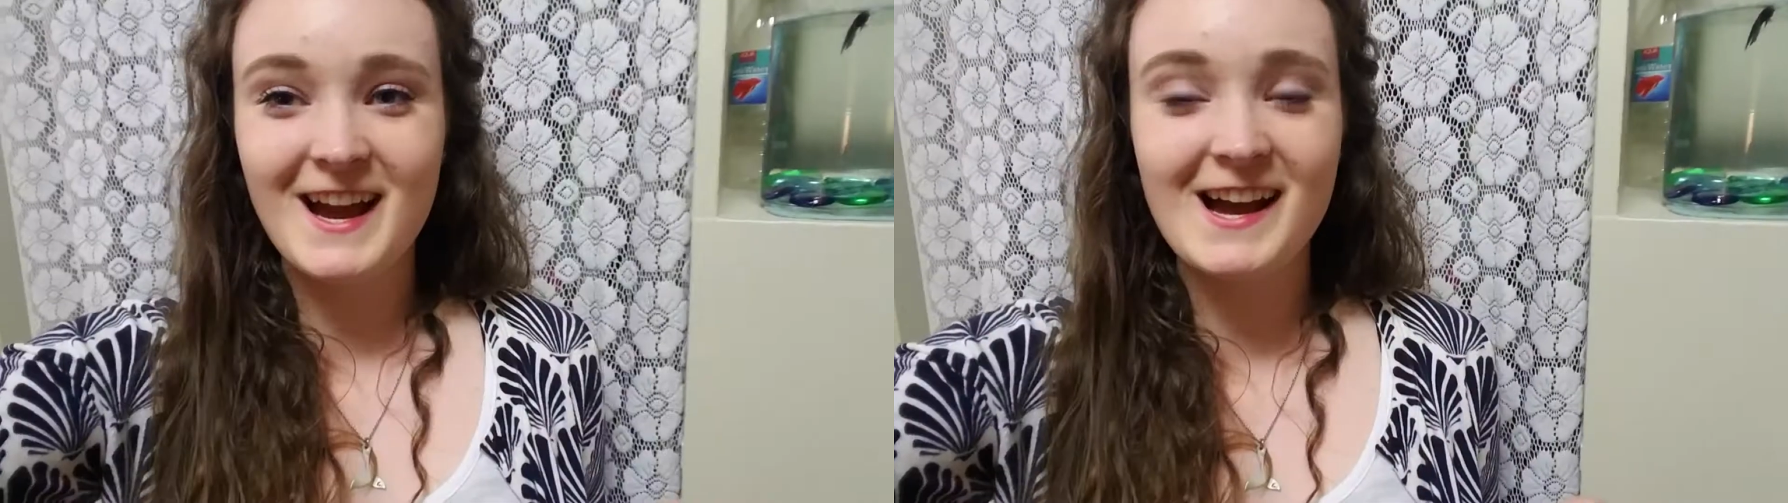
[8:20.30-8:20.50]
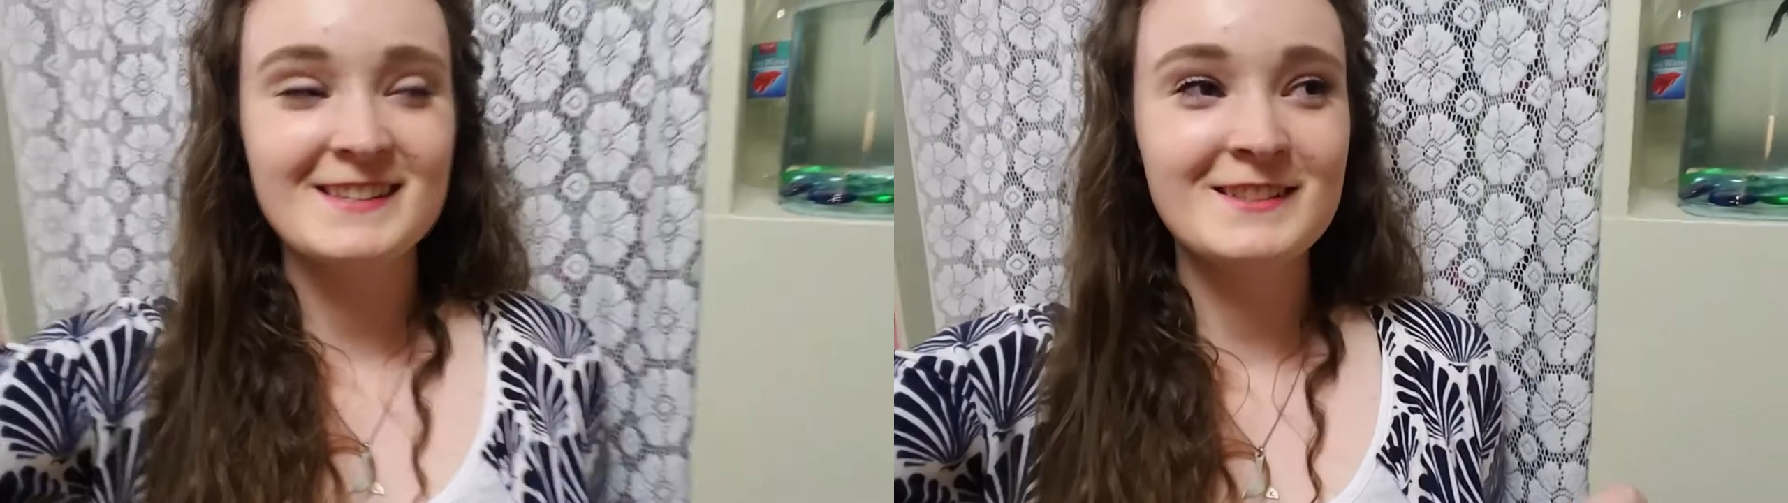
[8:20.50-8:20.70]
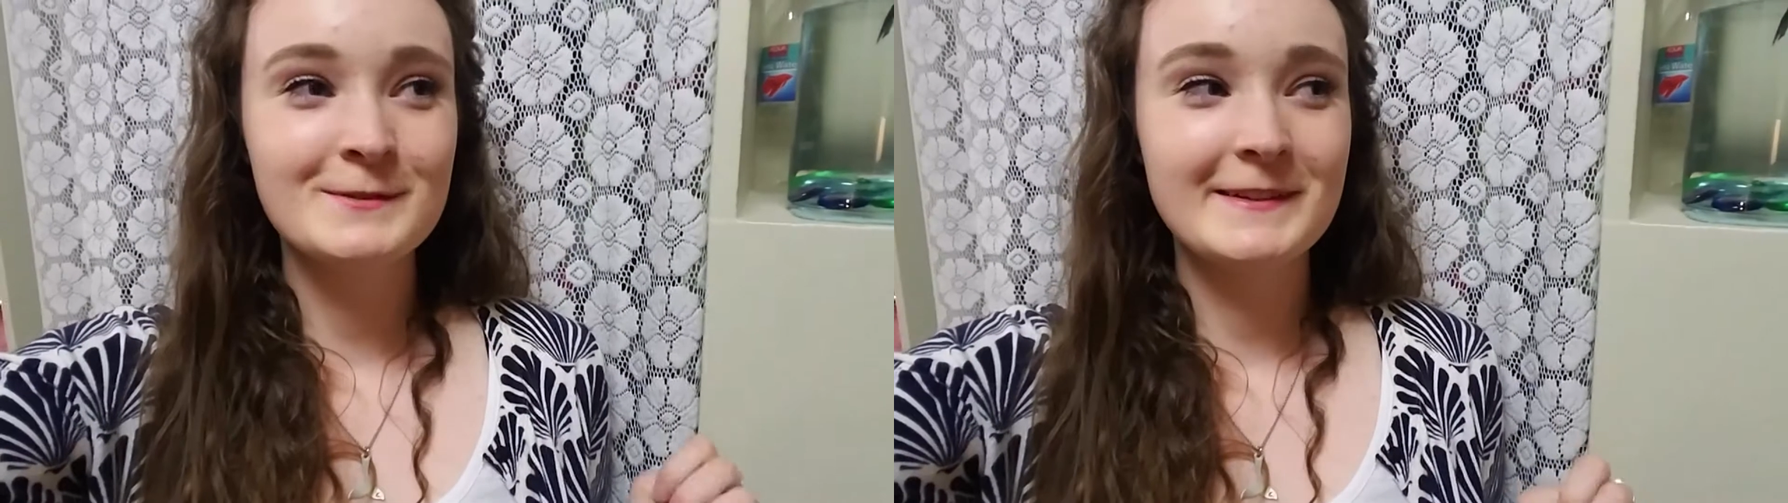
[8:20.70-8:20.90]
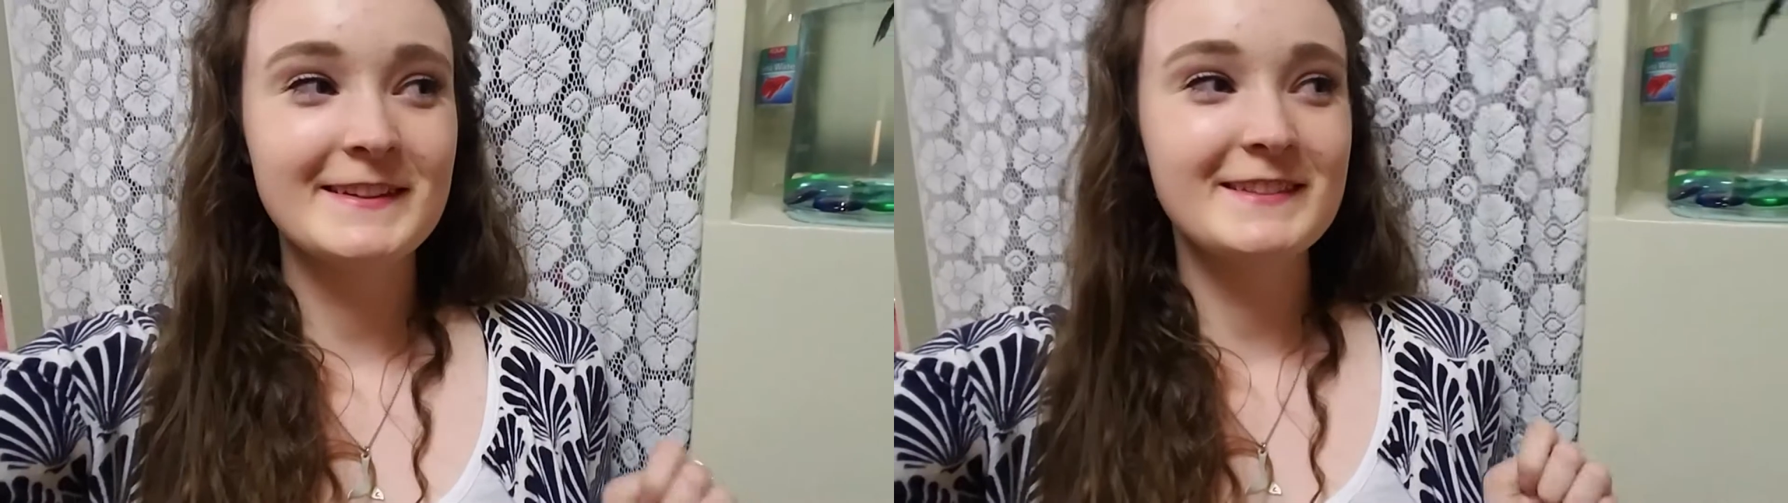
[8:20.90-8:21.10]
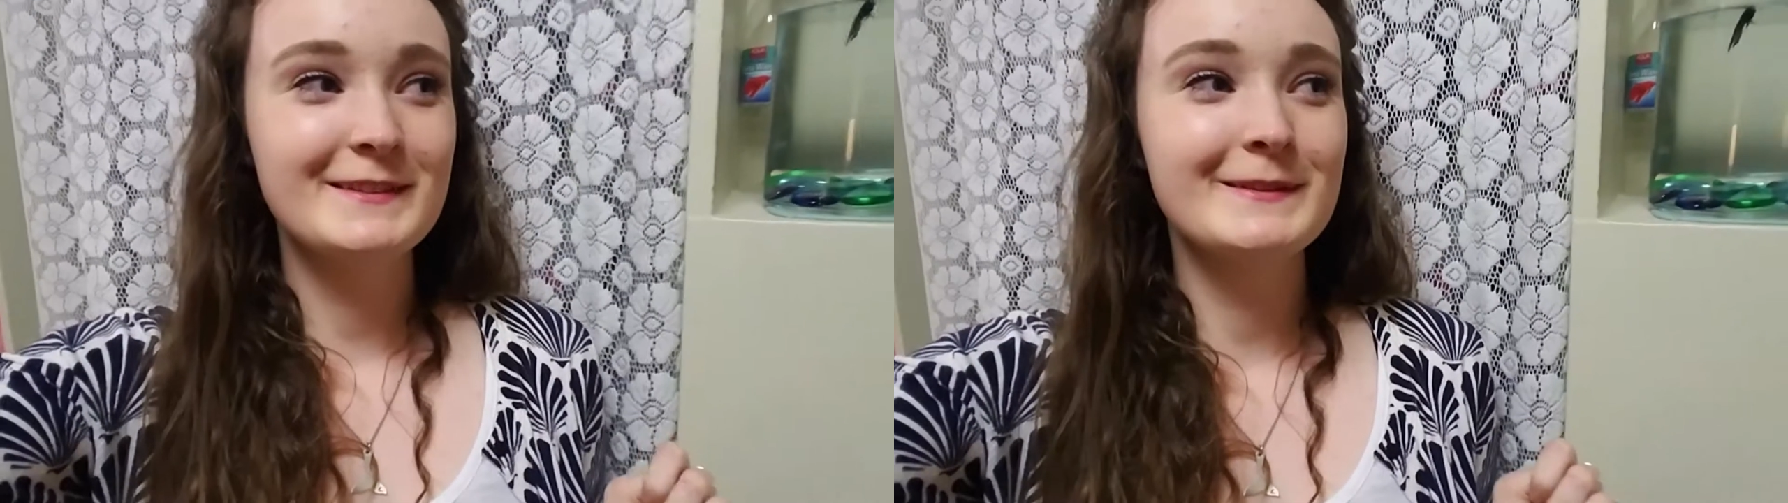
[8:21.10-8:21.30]
I just wanted
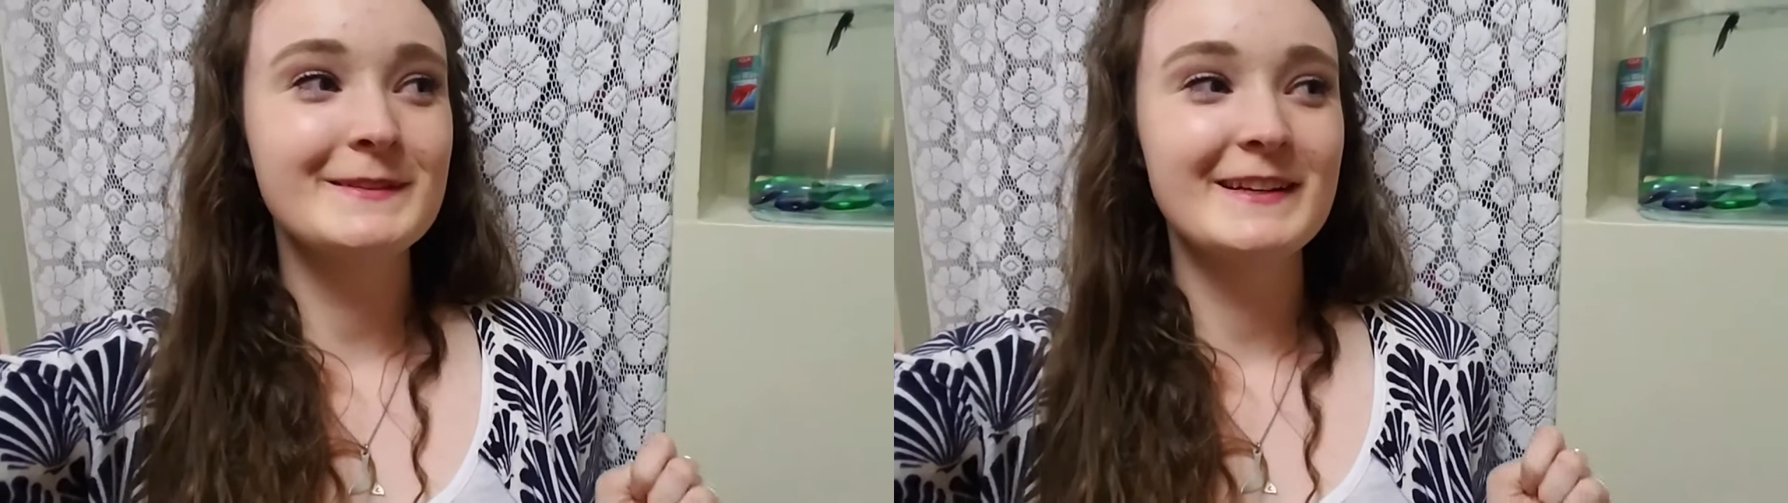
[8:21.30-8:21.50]
to